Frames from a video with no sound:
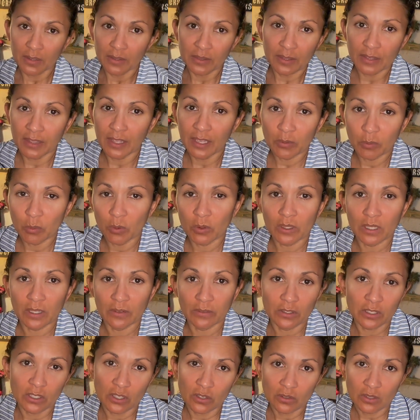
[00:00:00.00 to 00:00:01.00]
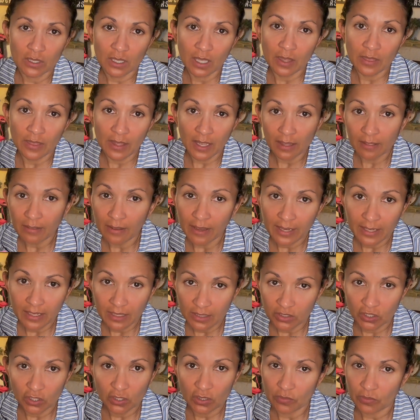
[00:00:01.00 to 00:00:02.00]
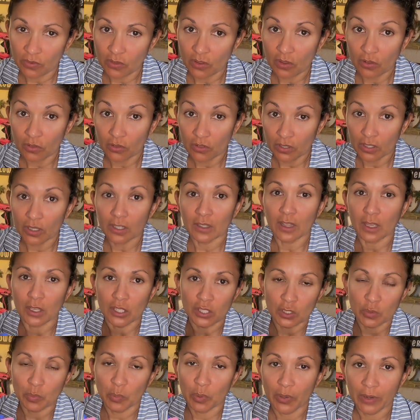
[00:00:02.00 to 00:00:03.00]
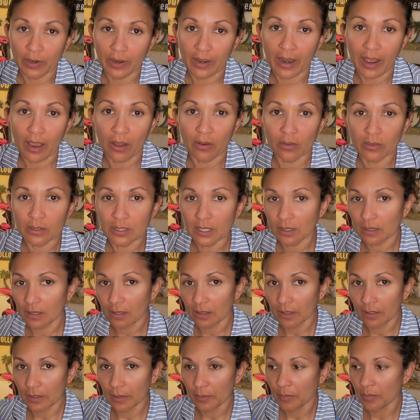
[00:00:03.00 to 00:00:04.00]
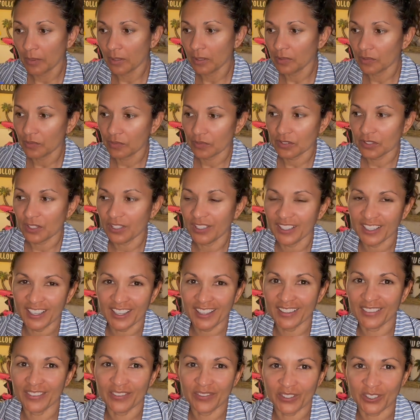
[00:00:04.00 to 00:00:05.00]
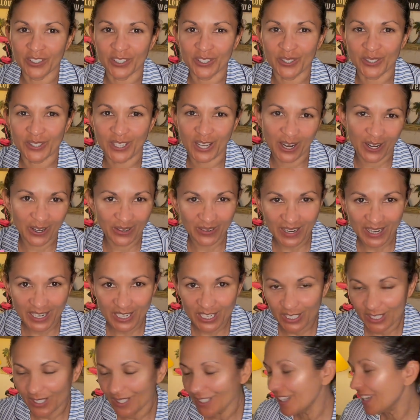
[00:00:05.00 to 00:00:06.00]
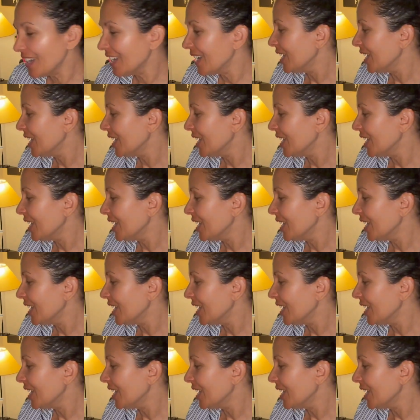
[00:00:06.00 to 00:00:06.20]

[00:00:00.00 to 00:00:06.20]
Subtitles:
they won't even use it. They like it just for the look. They just put it out for decoration.